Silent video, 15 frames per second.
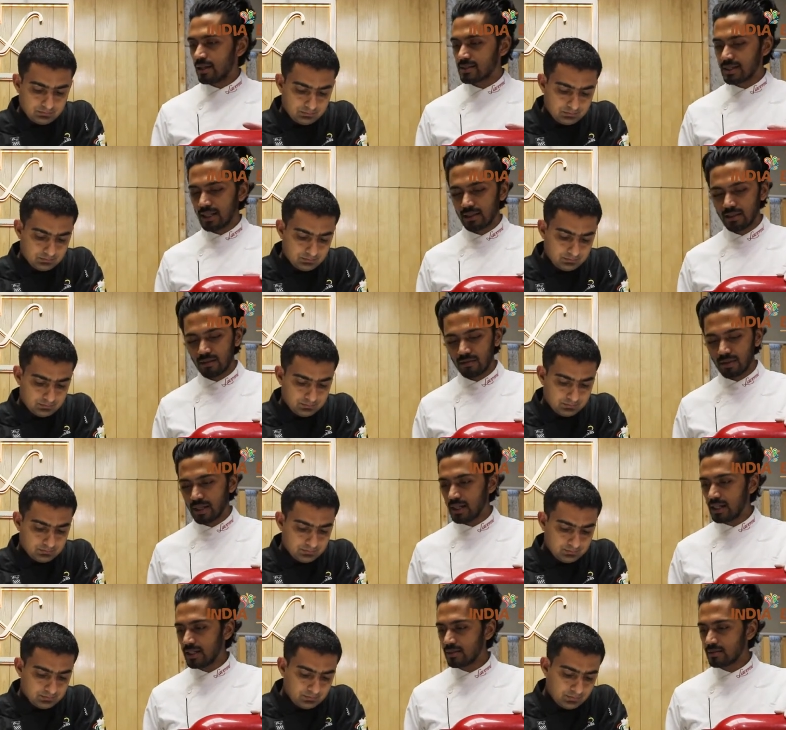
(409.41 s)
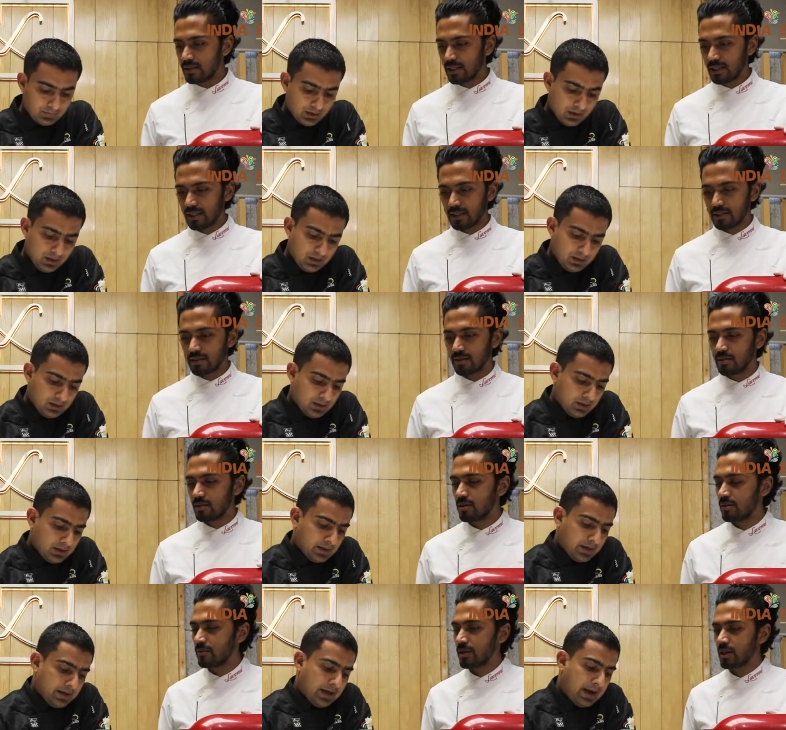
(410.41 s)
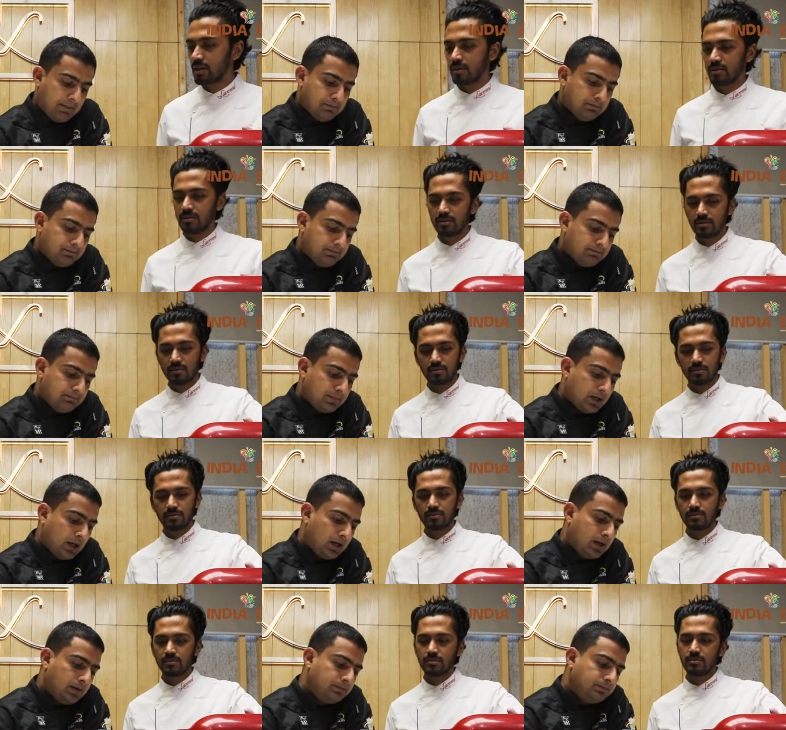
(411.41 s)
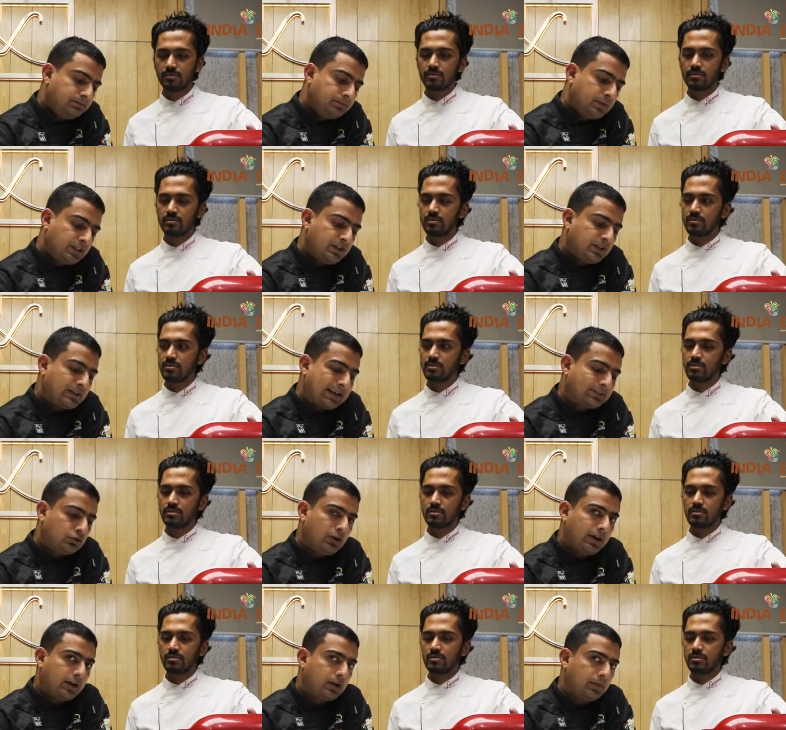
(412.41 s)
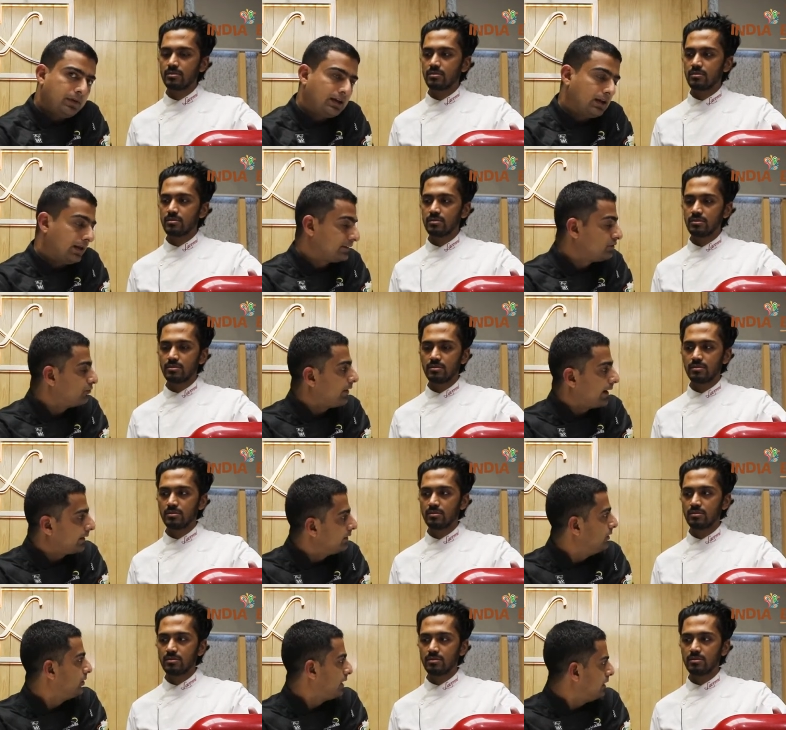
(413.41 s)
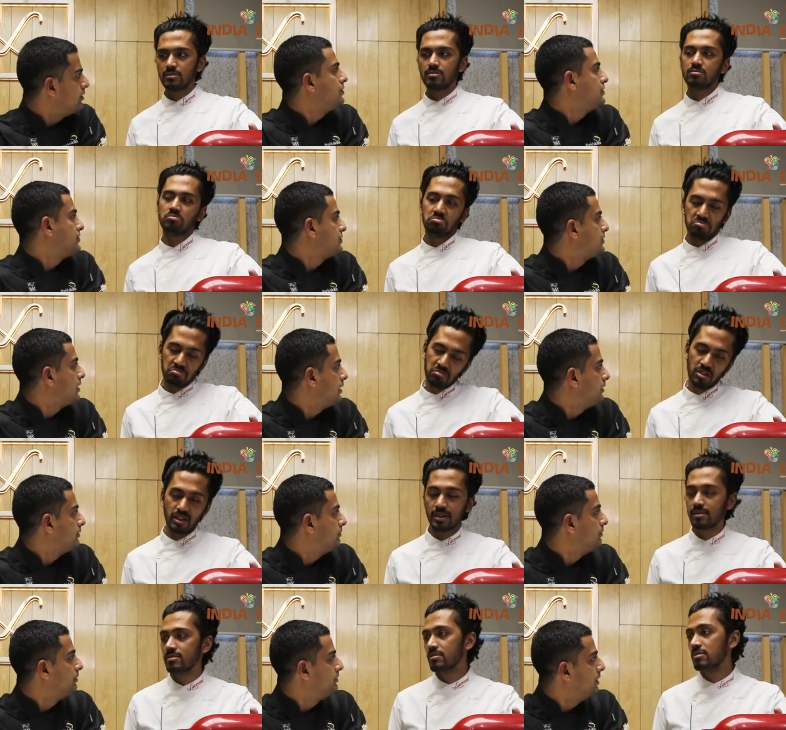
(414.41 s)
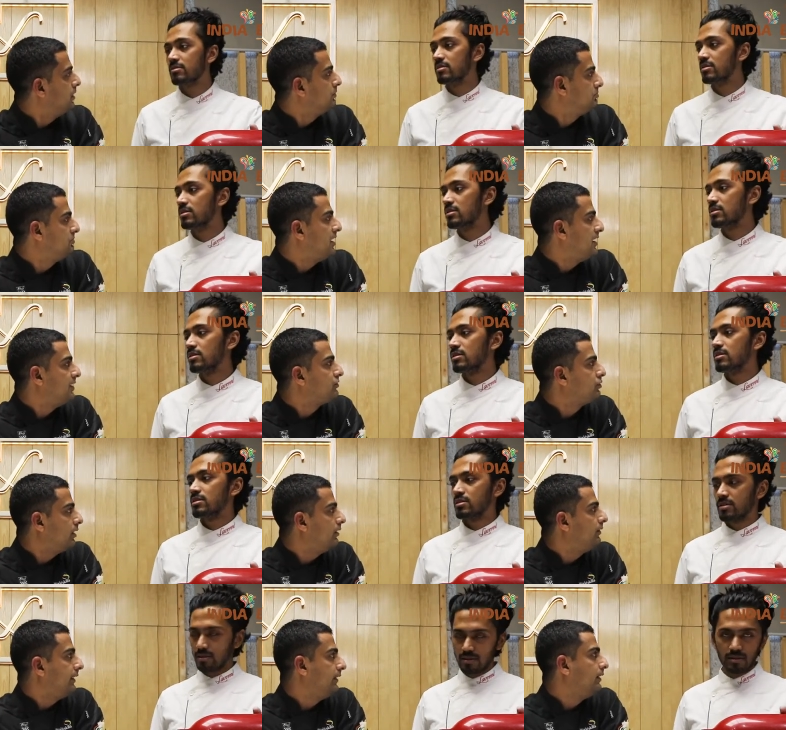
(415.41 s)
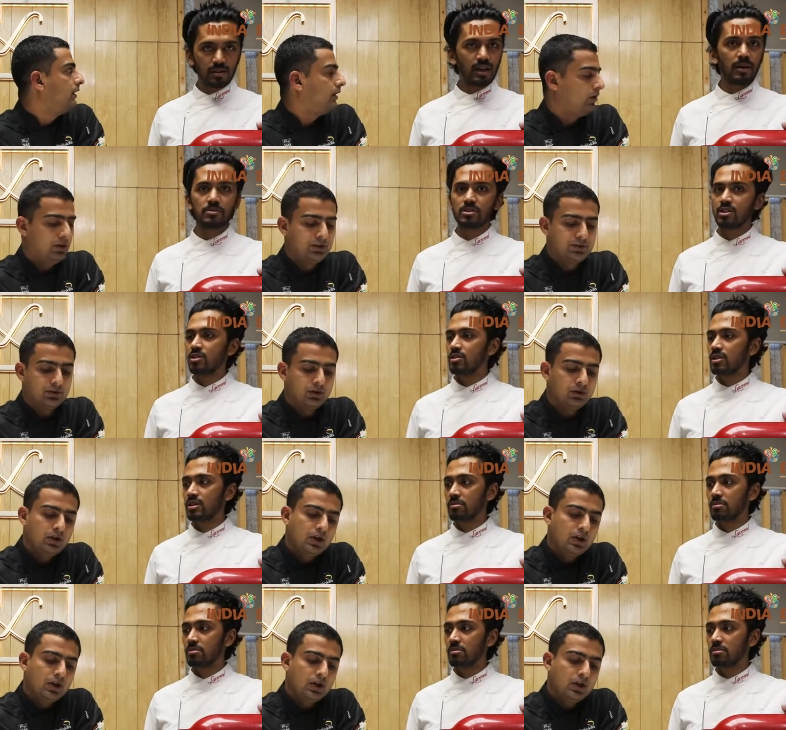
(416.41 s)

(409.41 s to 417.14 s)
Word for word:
Speaker 1: add the vanilla, I think.
Speaker 2: Yeah. Um, this is actually a chemical extract. You can use the yeah. the, the, natural vanilla Absolutely, also.